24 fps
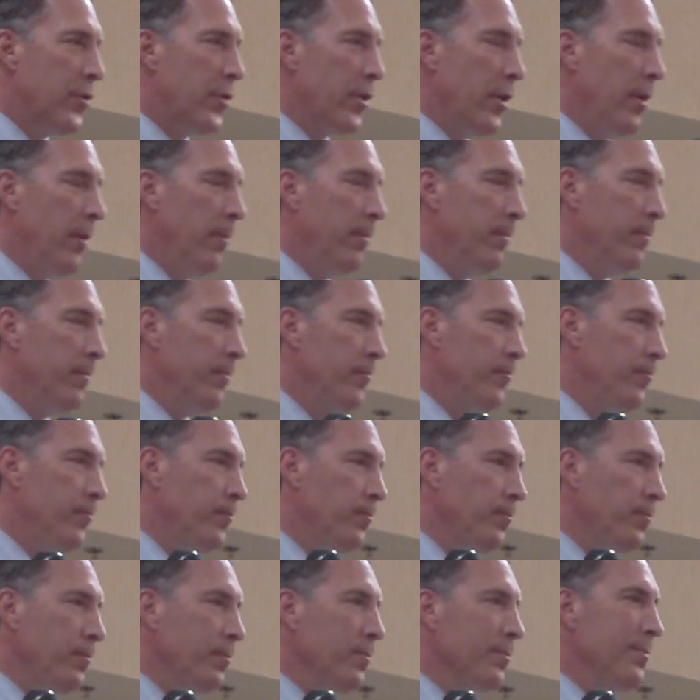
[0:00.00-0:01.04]
Sure.
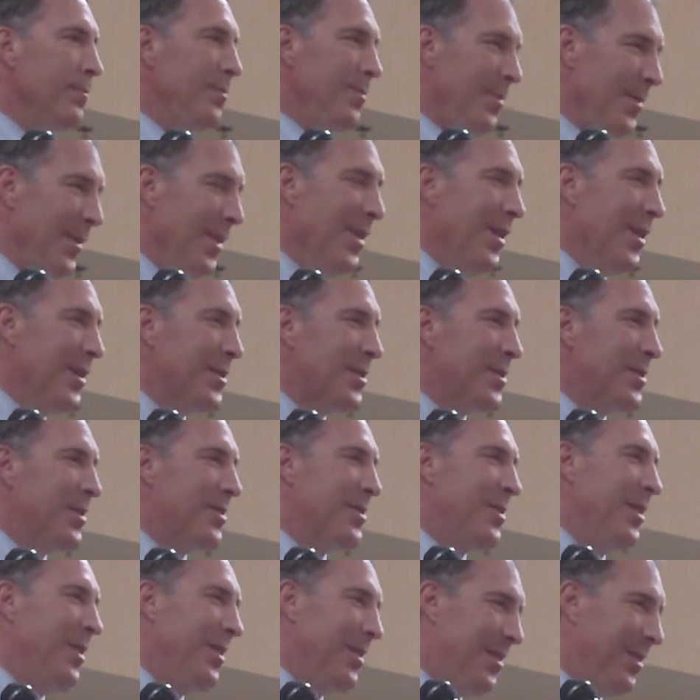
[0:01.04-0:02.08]
Colin, good to see you. Barry nice
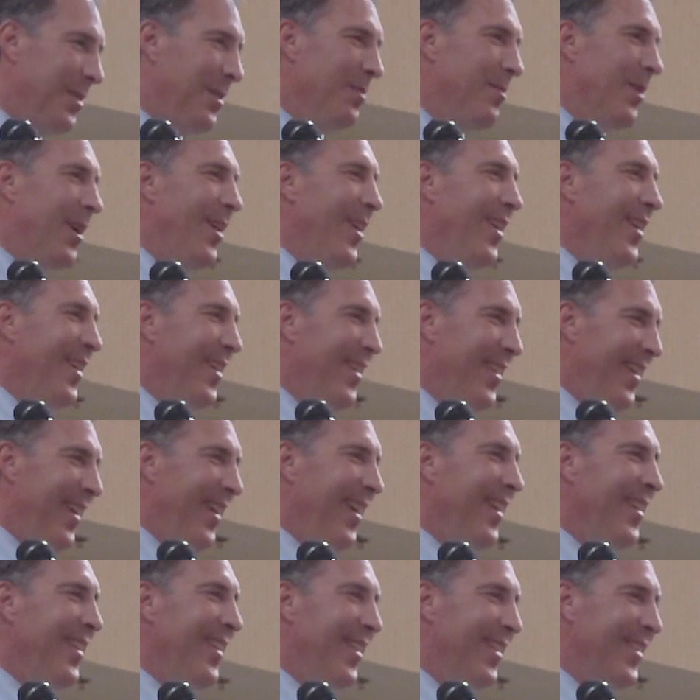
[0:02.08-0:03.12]
Sims with Taco Barry.
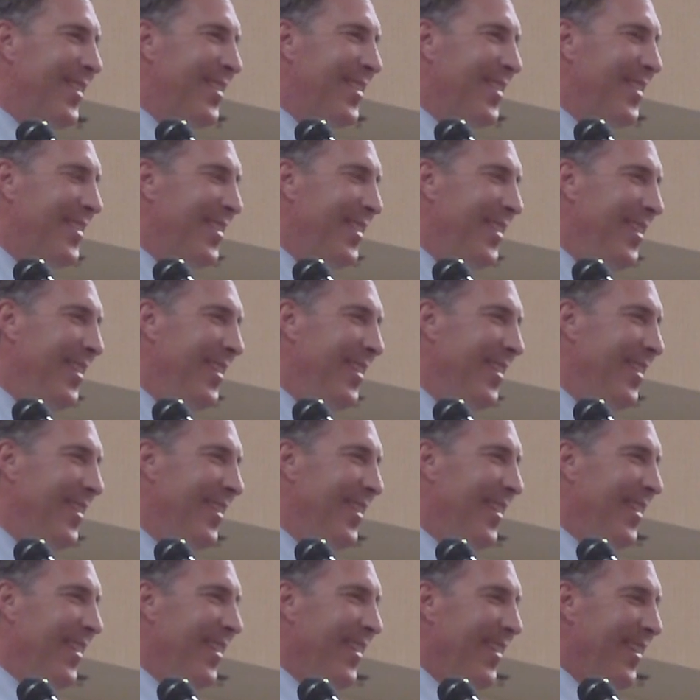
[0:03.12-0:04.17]
John's. Yeah, nice to see you.
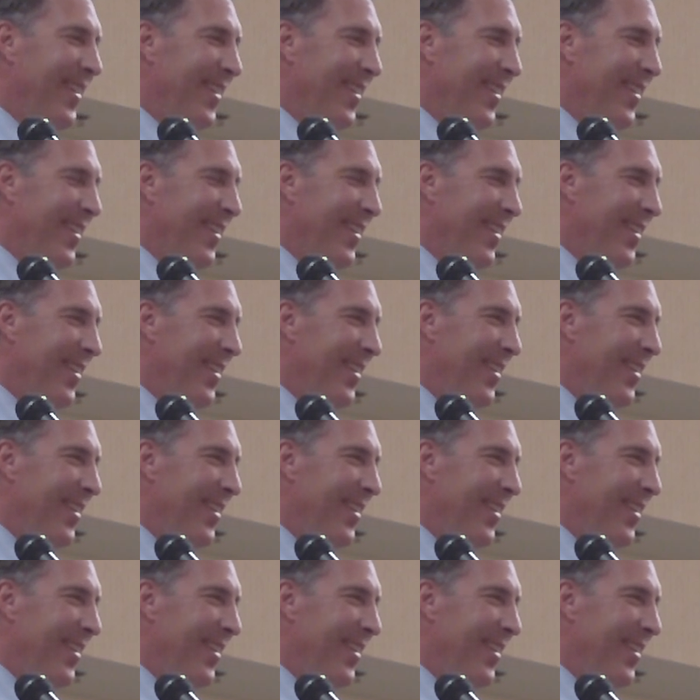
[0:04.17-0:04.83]
Um,